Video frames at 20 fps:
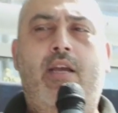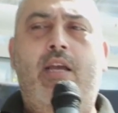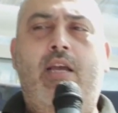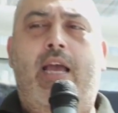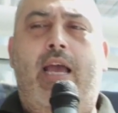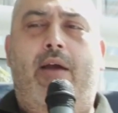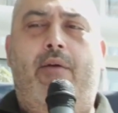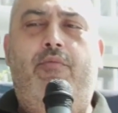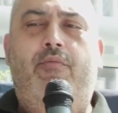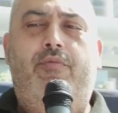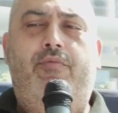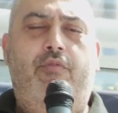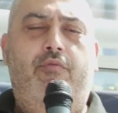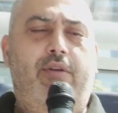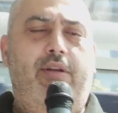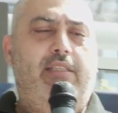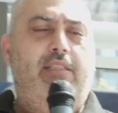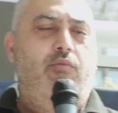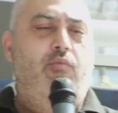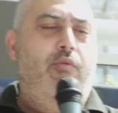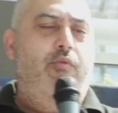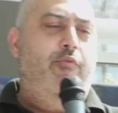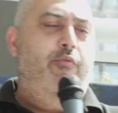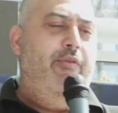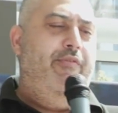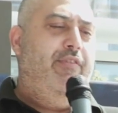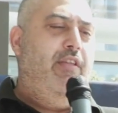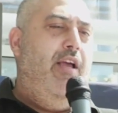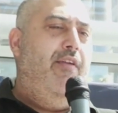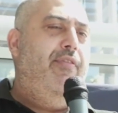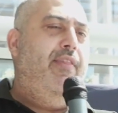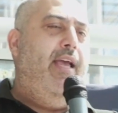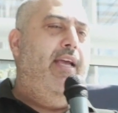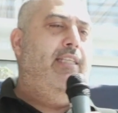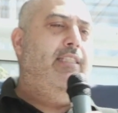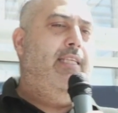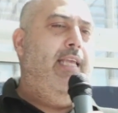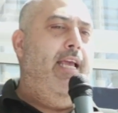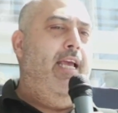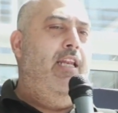And the reason why we've done that
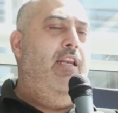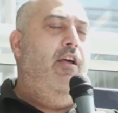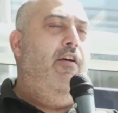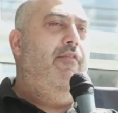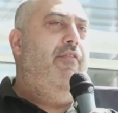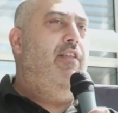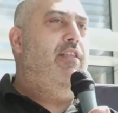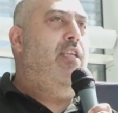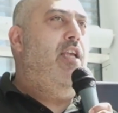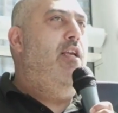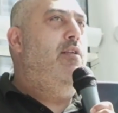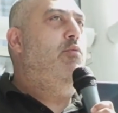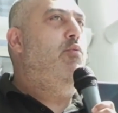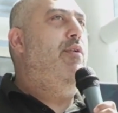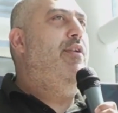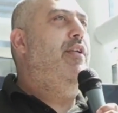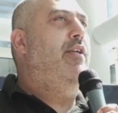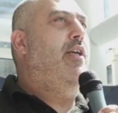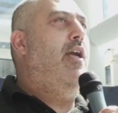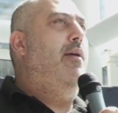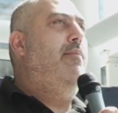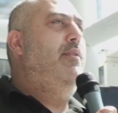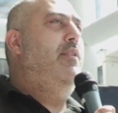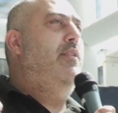is that a lot of the times when you come to